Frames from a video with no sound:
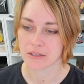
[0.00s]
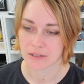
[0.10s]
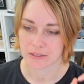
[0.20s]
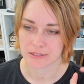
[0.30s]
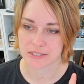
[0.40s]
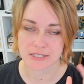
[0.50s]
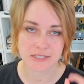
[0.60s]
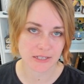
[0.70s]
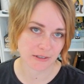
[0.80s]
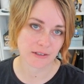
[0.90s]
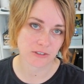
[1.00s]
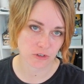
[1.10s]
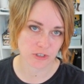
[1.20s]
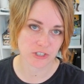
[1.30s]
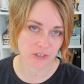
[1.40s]
This is still
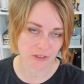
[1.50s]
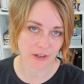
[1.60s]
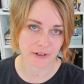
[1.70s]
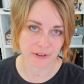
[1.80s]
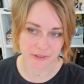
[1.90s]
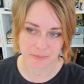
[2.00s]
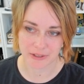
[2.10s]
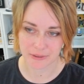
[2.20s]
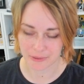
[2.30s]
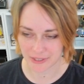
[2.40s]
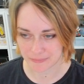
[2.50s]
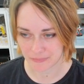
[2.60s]
traditional line art, by the way,